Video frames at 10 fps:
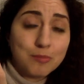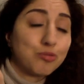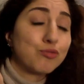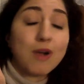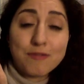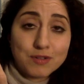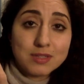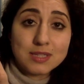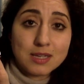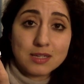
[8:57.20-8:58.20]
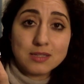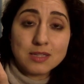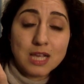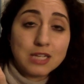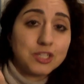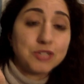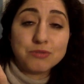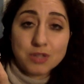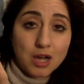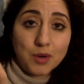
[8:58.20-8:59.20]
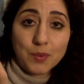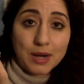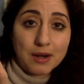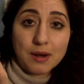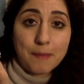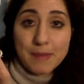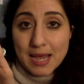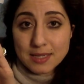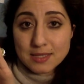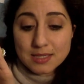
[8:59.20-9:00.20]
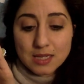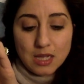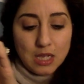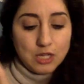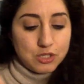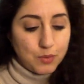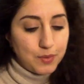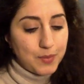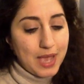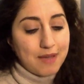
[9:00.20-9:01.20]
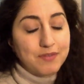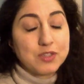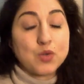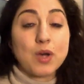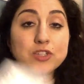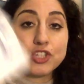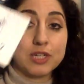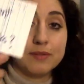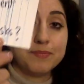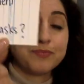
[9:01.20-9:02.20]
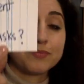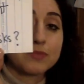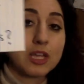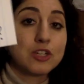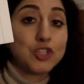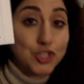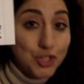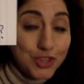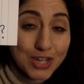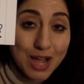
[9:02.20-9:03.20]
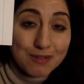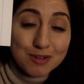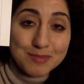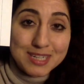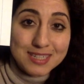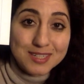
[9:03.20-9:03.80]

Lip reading: preferences to not wear a mask. So when we have this question, should the government